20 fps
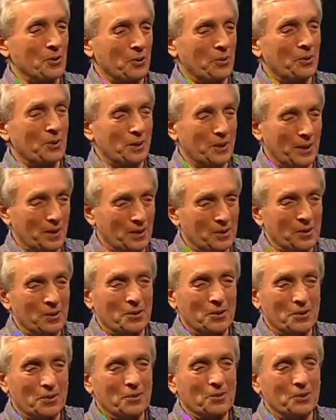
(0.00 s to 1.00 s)
so you get a
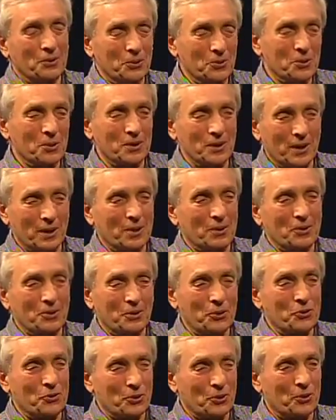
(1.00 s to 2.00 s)
usually get a
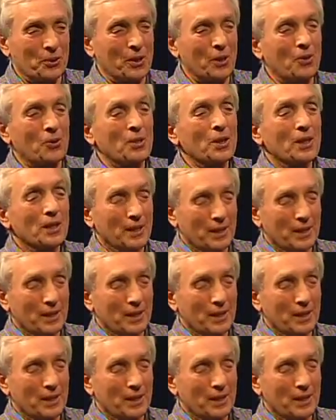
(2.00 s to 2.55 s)
good turnout